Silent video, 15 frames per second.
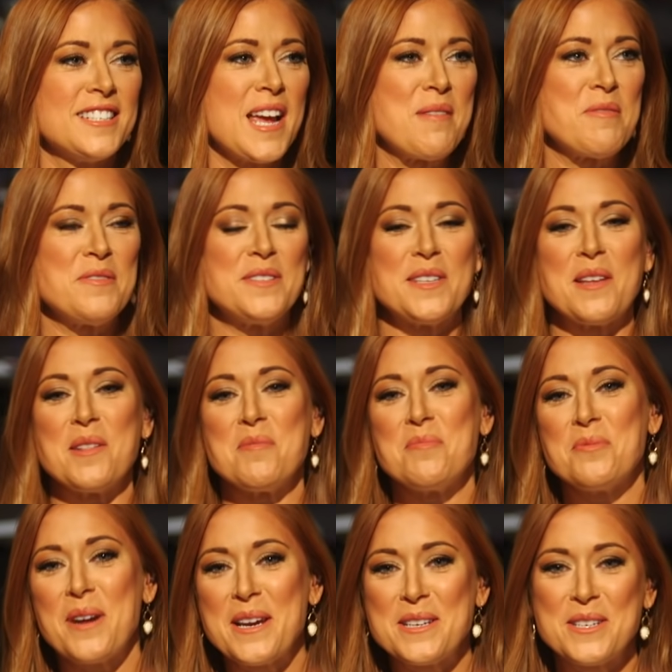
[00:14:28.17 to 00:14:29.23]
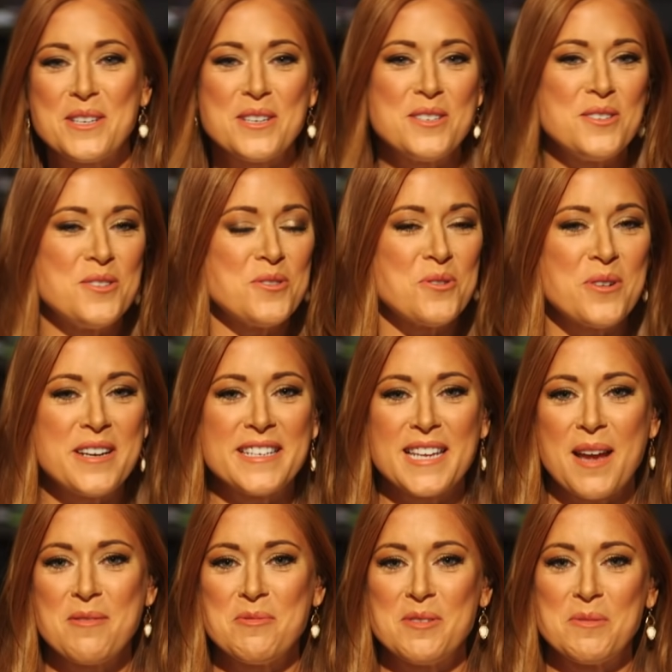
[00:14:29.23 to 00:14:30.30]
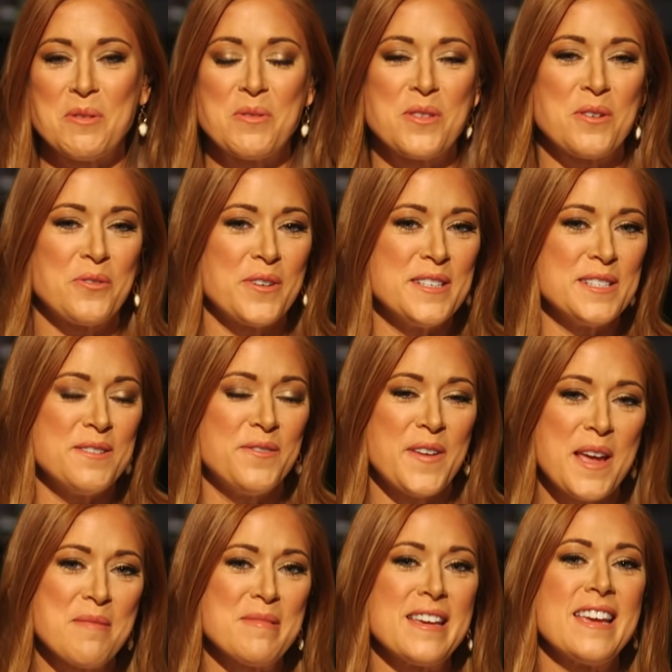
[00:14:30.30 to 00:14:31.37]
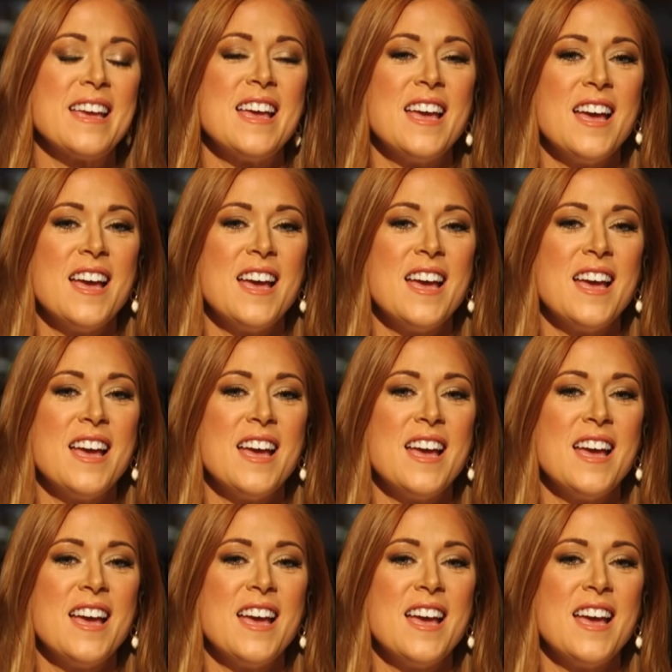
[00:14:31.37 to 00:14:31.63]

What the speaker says: time of celebration, joy, time to be spent with your friends and family.